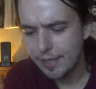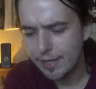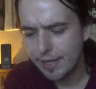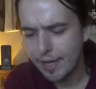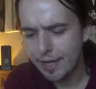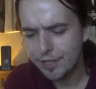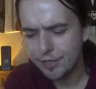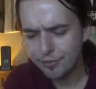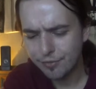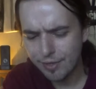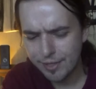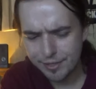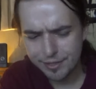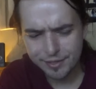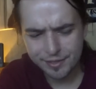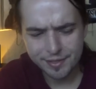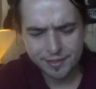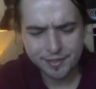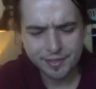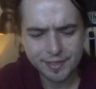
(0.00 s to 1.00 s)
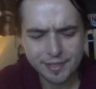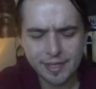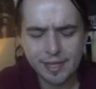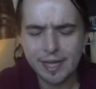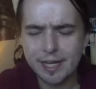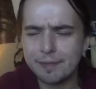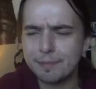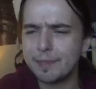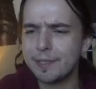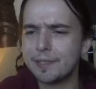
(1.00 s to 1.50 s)
And it's great just to see the
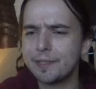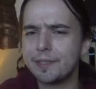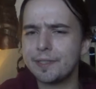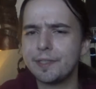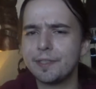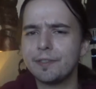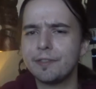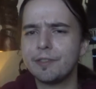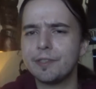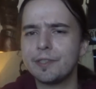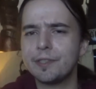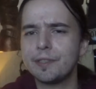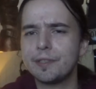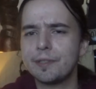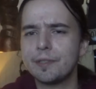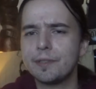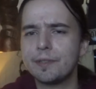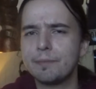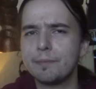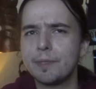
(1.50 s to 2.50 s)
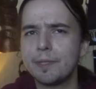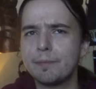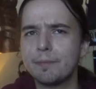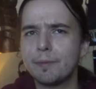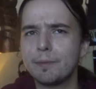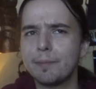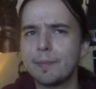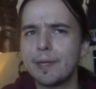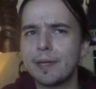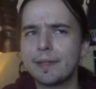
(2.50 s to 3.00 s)
animated series
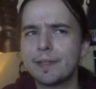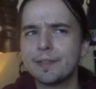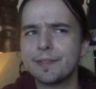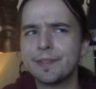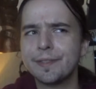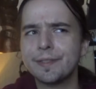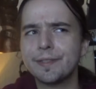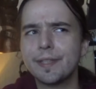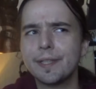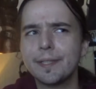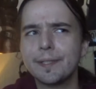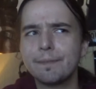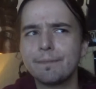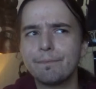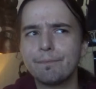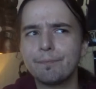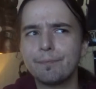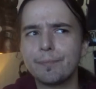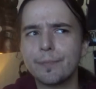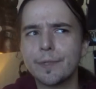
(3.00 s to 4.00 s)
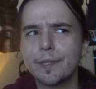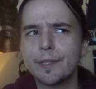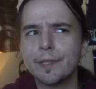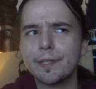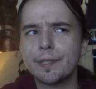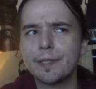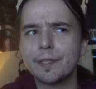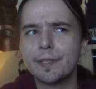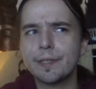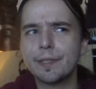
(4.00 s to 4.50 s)
people back, because it's like the
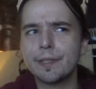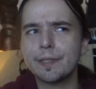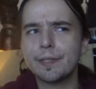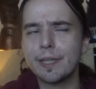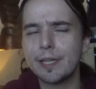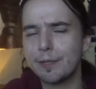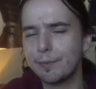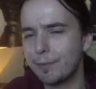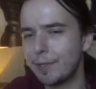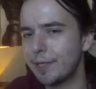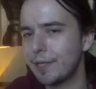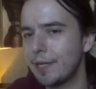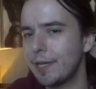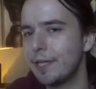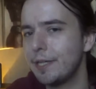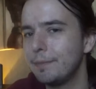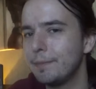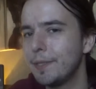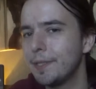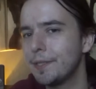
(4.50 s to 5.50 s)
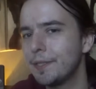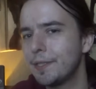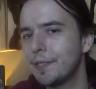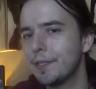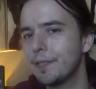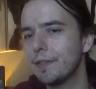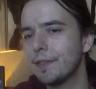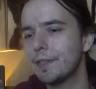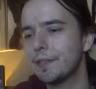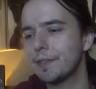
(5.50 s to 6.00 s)
Nightwing animated
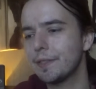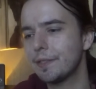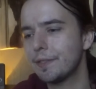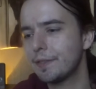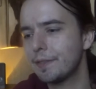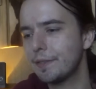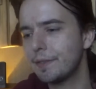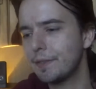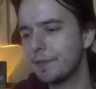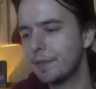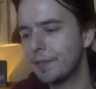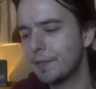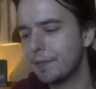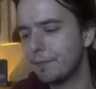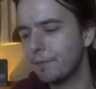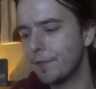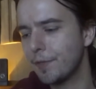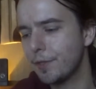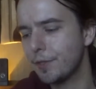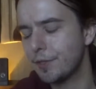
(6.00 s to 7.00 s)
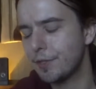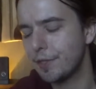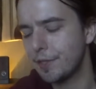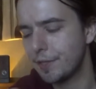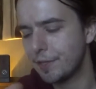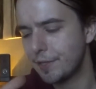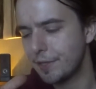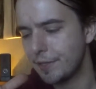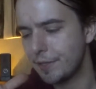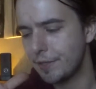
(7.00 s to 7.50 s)
series. It's
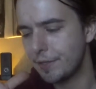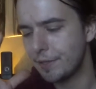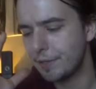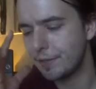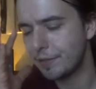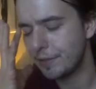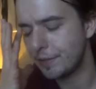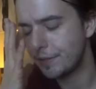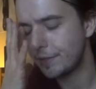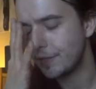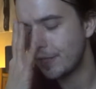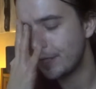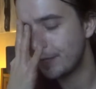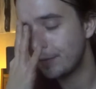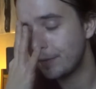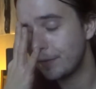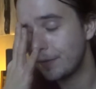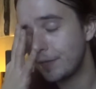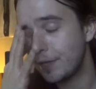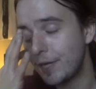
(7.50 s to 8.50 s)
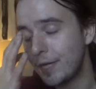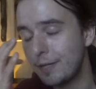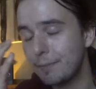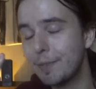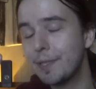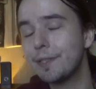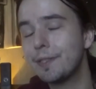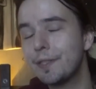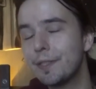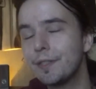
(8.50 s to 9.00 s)
the
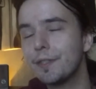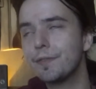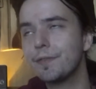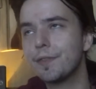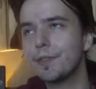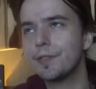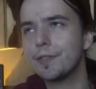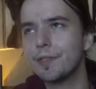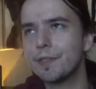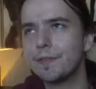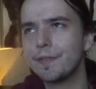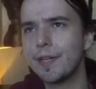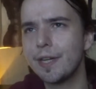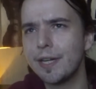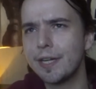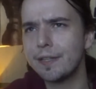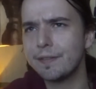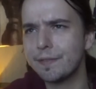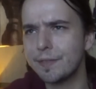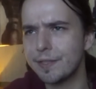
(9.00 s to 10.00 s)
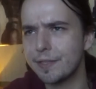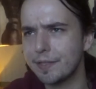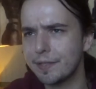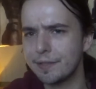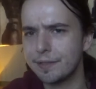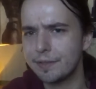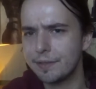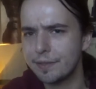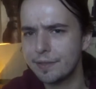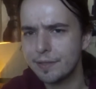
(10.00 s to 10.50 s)
animated series version of Ivy,
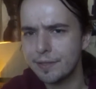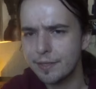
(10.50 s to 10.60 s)
and